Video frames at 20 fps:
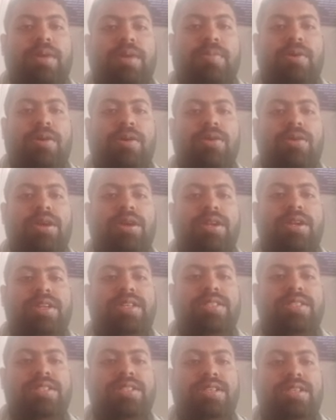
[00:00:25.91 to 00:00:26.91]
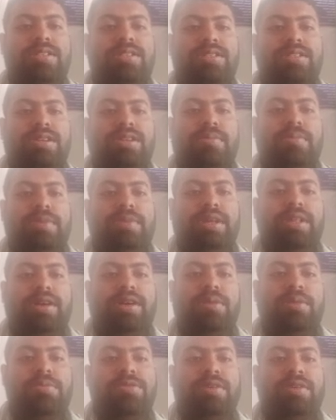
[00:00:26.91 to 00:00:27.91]
modern industrial system by the
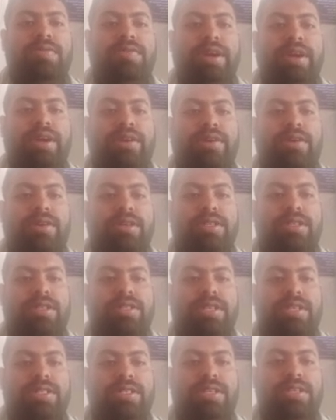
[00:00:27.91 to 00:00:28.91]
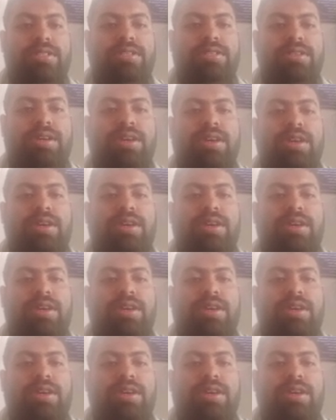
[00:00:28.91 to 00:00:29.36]
adoption of technology such as